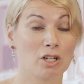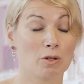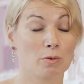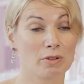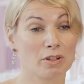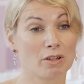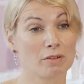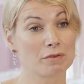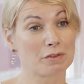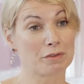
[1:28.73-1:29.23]

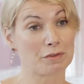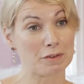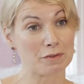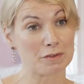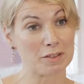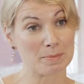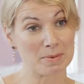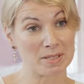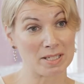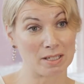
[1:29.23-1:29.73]
with over
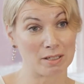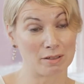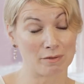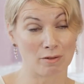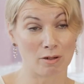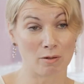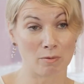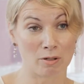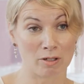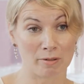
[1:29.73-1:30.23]
50% of
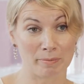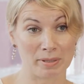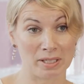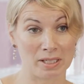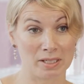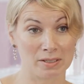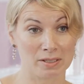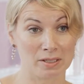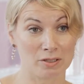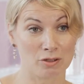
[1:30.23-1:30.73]
our work
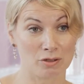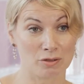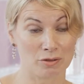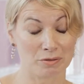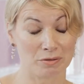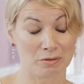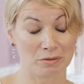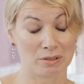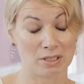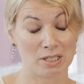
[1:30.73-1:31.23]
being in
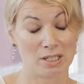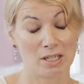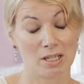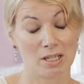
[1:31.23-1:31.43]
digital.